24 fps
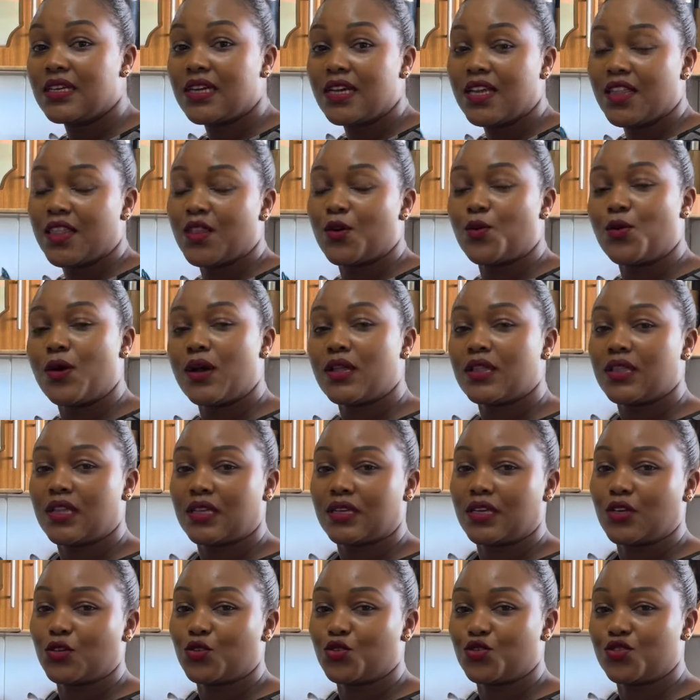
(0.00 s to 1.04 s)
the one that I
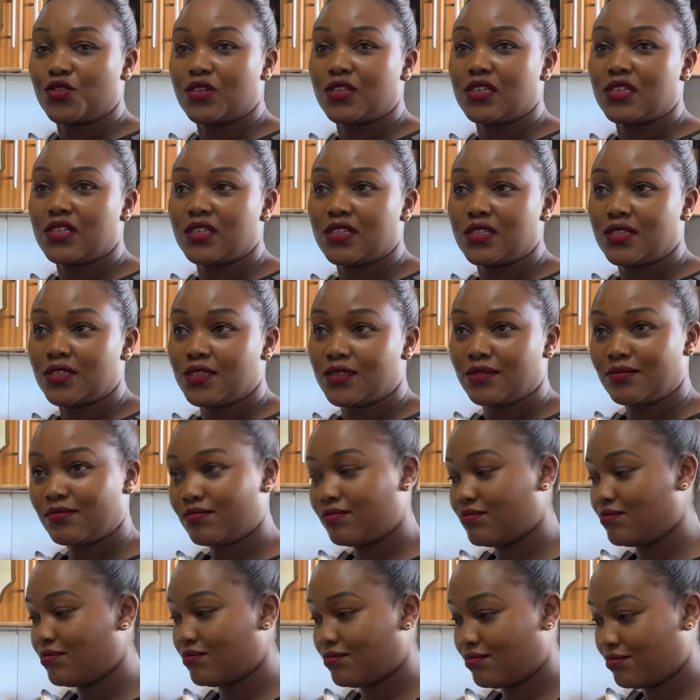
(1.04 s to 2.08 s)
usually
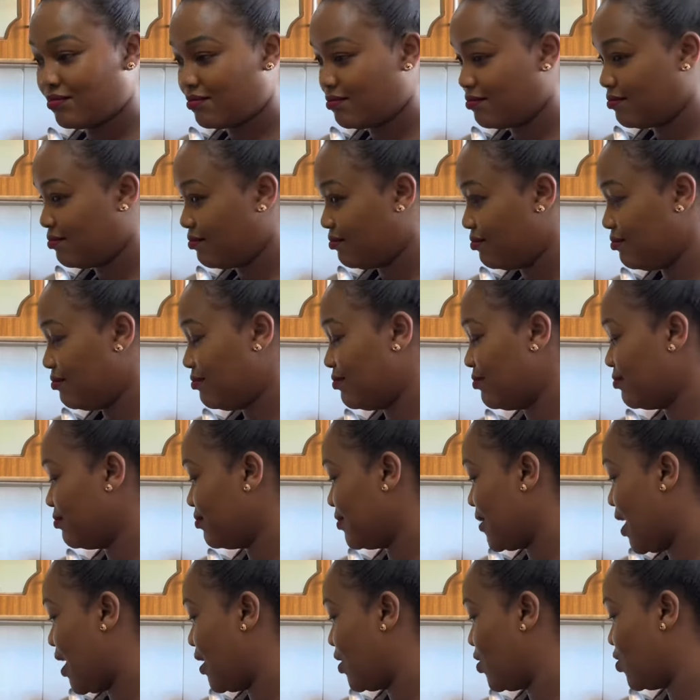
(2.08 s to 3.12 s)

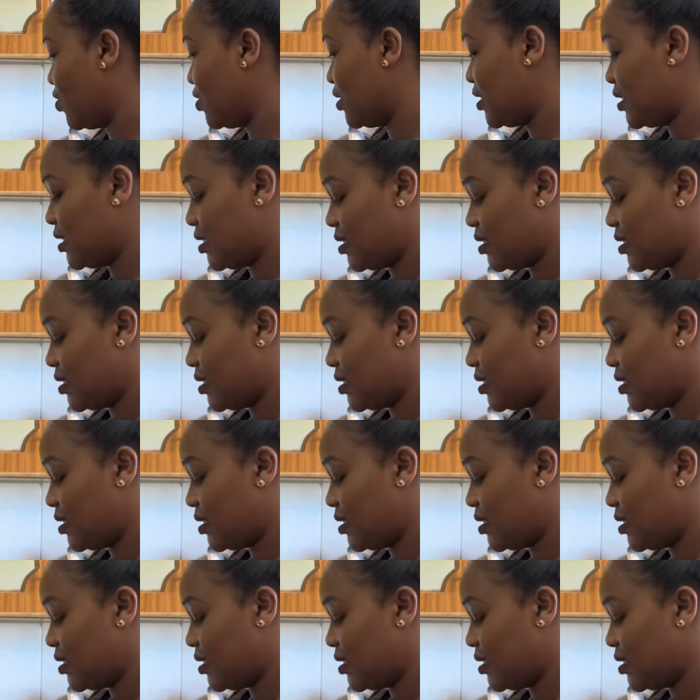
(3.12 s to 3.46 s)
a lot,